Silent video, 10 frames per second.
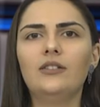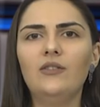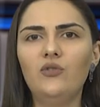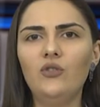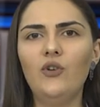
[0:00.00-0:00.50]
The
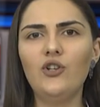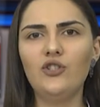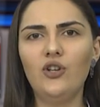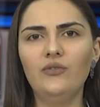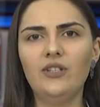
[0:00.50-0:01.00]
full
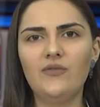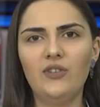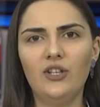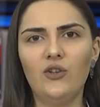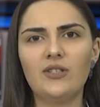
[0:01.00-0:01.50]
version of this
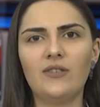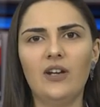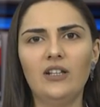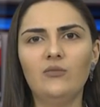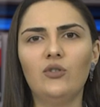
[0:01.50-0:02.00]
video is
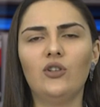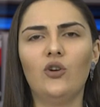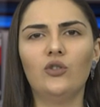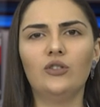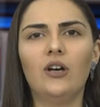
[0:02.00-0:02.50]
available
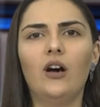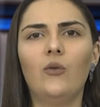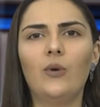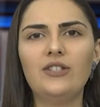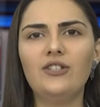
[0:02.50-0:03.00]
on uh,
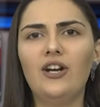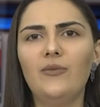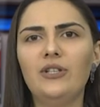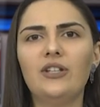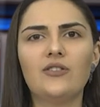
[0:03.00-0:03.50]
Western
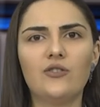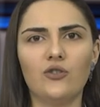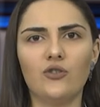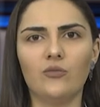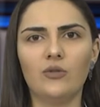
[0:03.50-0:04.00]
Armenia's
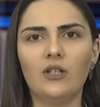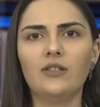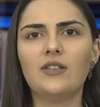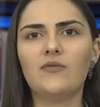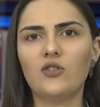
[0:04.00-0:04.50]
YouTube.
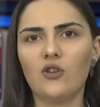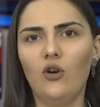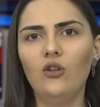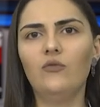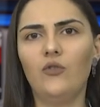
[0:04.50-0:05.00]
This was
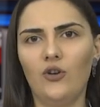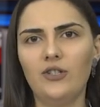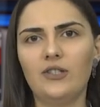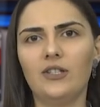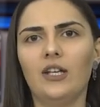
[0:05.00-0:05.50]
all for
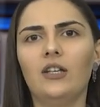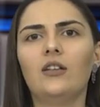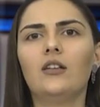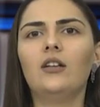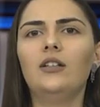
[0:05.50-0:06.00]
today.
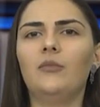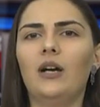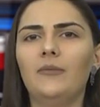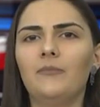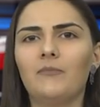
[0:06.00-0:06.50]
Goodbye.